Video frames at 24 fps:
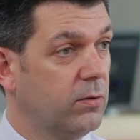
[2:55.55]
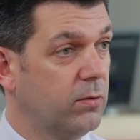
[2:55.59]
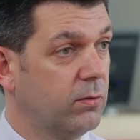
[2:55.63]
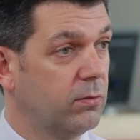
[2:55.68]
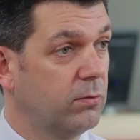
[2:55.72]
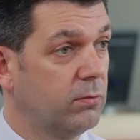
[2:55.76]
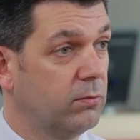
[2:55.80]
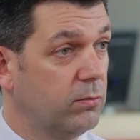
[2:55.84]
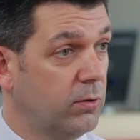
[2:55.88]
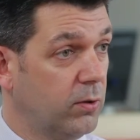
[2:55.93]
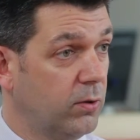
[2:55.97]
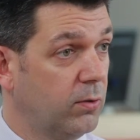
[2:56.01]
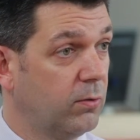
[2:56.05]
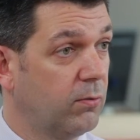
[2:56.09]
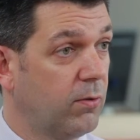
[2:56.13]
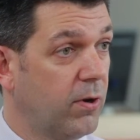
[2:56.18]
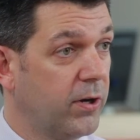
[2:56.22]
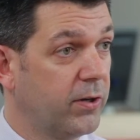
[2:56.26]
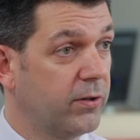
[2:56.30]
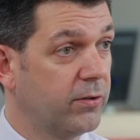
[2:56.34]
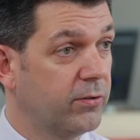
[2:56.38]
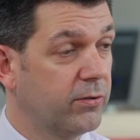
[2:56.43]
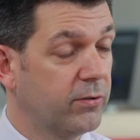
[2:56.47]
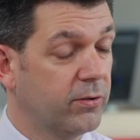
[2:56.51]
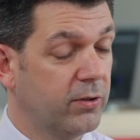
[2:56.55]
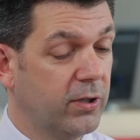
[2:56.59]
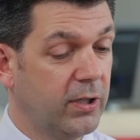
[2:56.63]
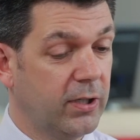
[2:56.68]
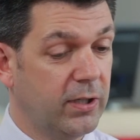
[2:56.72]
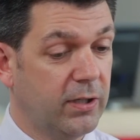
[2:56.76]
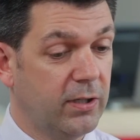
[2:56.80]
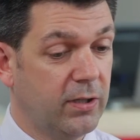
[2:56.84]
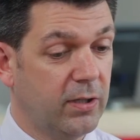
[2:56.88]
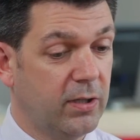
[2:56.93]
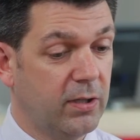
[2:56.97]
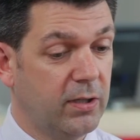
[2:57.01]
all around
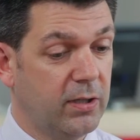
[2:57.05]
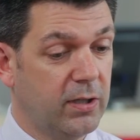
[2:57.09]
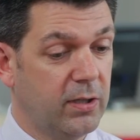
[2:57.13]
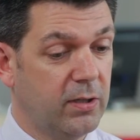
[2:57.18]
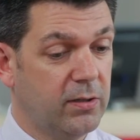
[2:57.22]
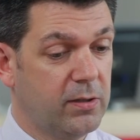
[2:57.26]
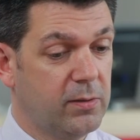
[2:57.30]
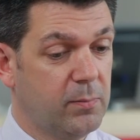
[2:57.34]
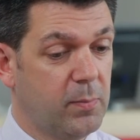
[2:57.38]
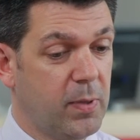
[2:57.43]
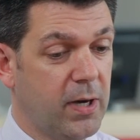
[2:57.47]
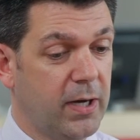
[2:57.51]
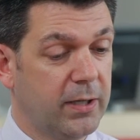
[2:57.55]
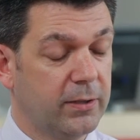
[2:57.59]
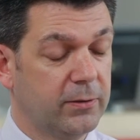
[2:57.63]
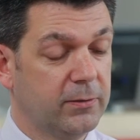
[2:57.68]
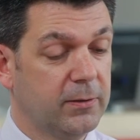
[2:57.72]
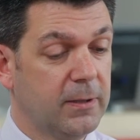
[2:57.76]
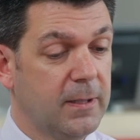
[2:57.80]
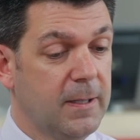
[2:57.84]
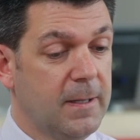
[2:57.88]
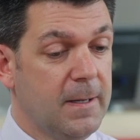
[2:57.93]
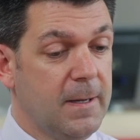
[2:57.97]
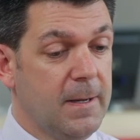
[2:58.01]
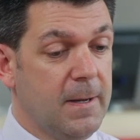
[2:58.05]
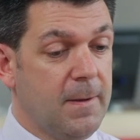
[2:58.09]
the panel.